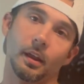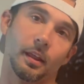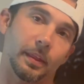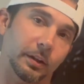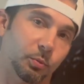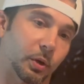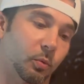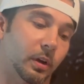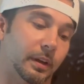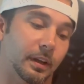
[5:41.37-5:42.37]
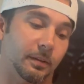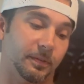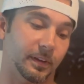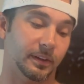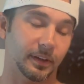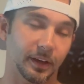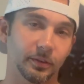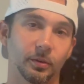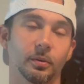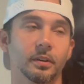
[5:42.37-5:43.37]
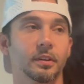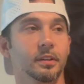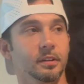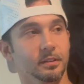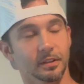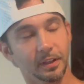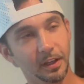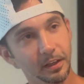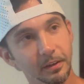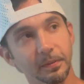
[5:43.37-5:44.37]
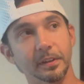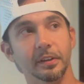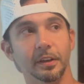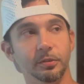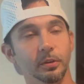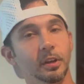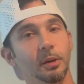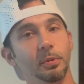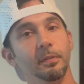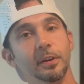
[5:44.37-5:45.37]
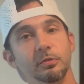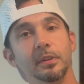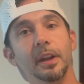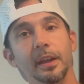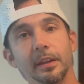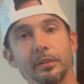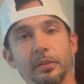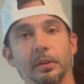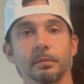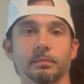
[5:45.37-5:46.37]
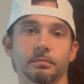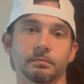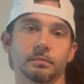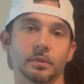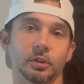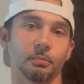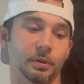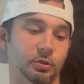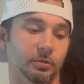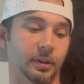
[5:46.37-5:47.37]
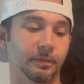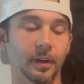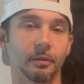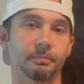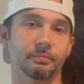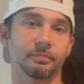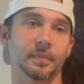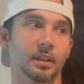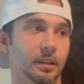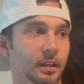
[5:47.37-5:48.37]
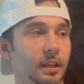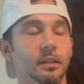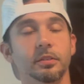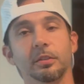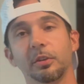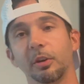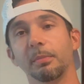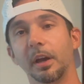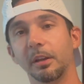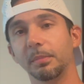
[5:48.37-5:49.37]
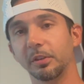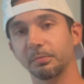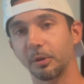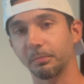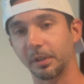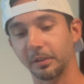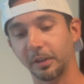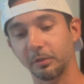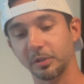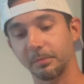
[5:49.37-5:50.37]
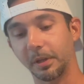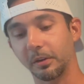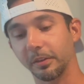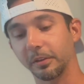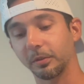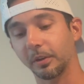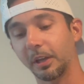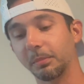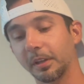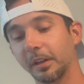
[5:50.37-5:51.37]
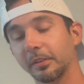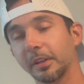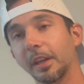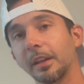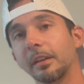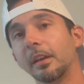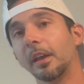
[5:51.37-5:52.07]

that's week 1. If it takes you a couple of extra days, don't beat yourself up. Again, listen to your body, be smart, be intelligent about all this, okay? Because again,